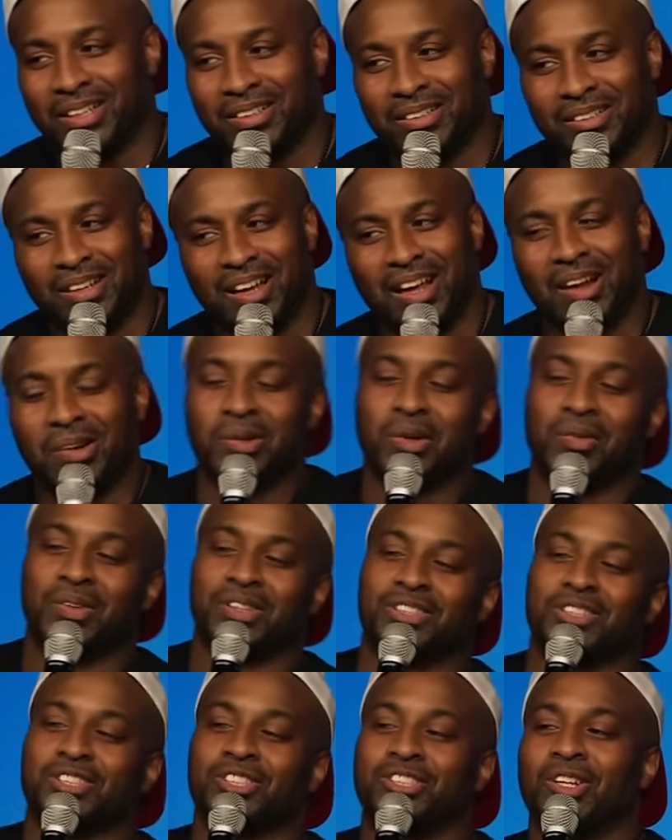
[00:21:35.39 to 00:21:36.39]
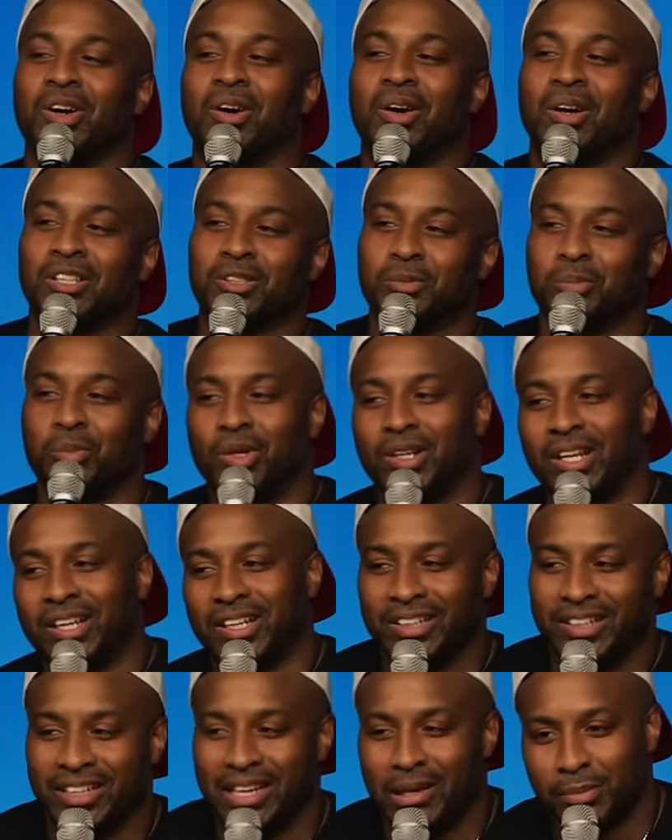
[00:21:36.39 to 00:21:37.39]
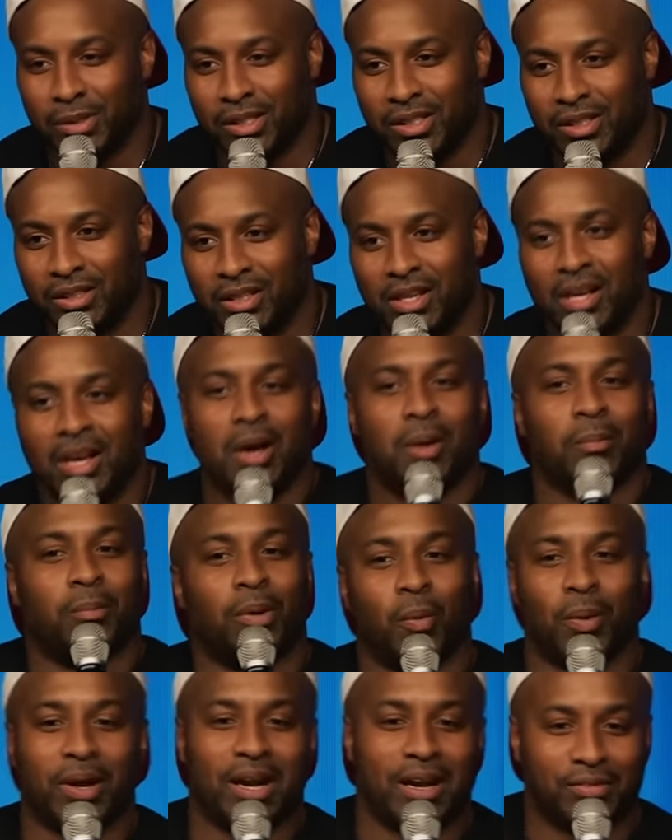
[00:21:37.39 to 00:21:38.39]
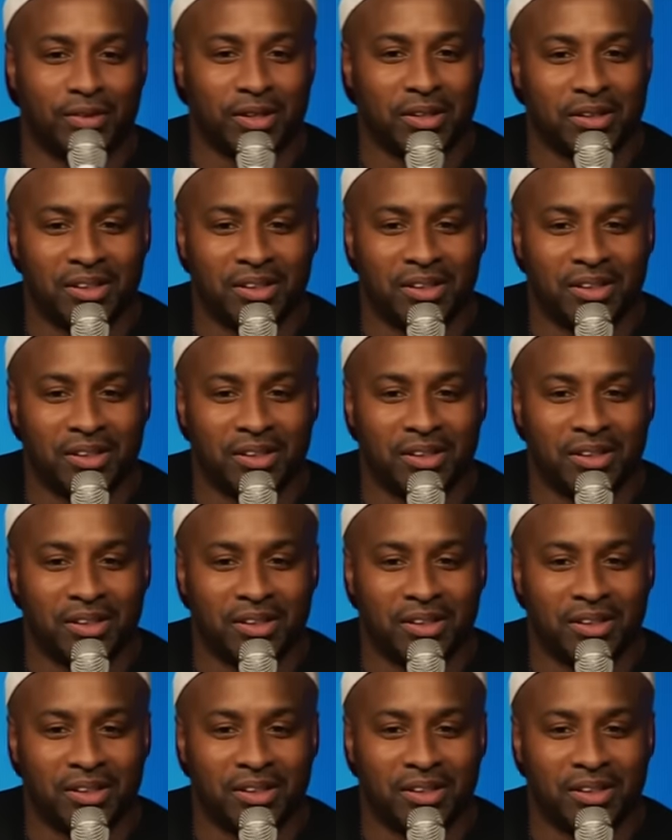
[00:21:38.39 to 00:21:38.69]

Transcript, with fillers: I don't know if that's a star. It's more like a nebula, but whatever.